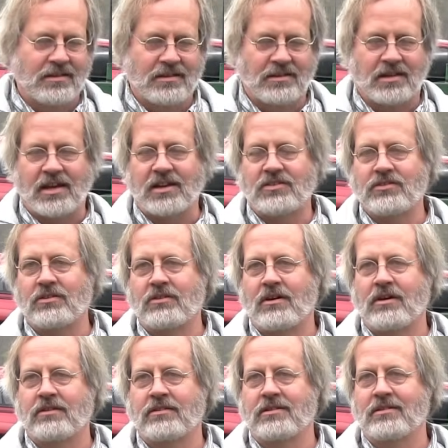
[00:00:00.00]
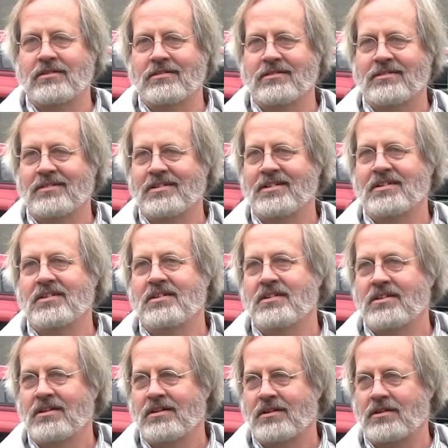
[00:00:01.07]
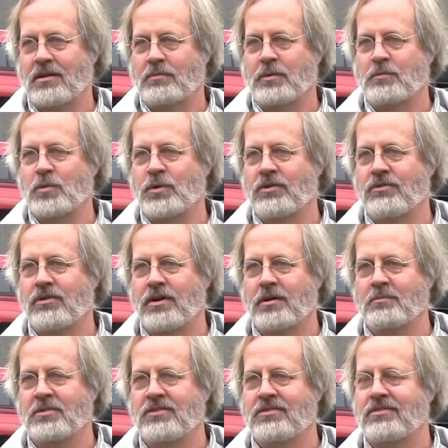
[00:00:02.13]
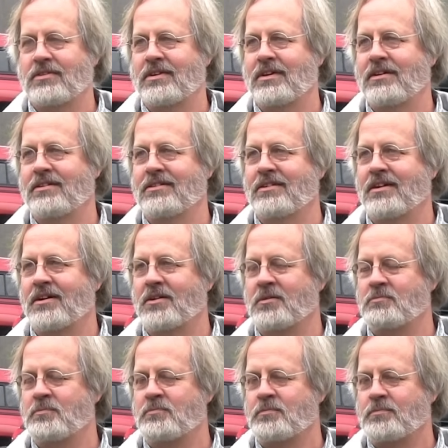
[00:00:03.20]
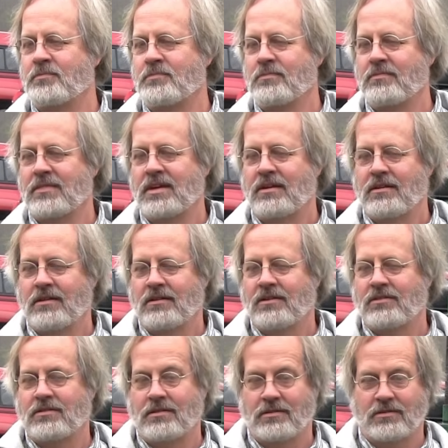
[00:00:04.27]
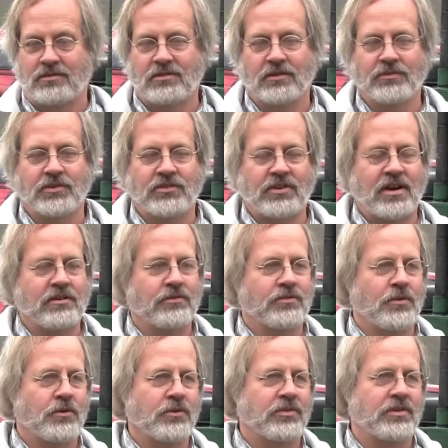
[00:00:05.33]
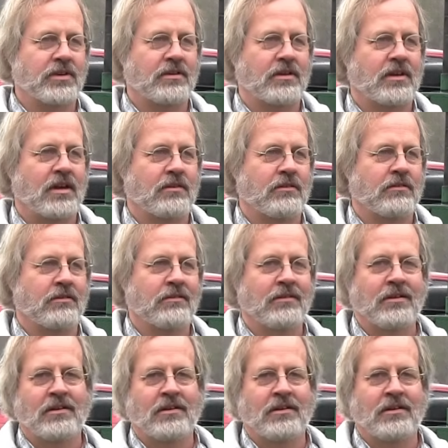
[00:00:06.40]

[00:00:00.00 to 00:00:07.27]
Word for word: encased it all in a couple more drums, and uh, silver soldered the whole thing together